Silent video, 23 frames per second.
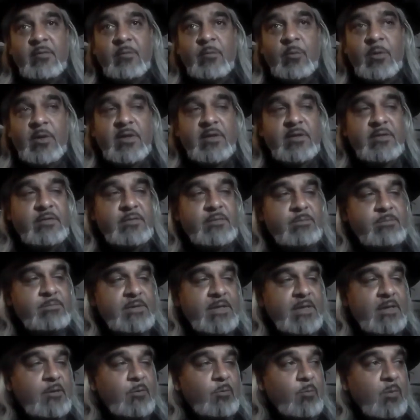was,
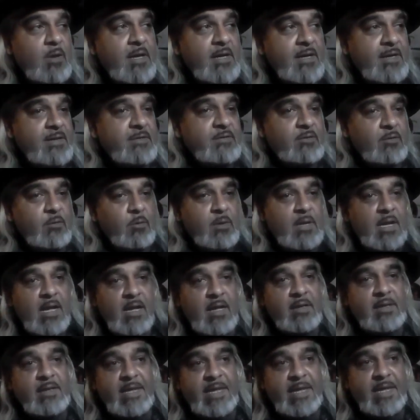running his little
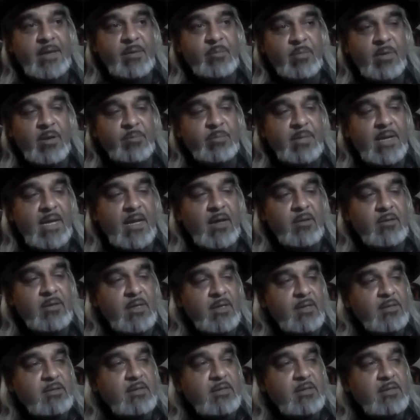con game about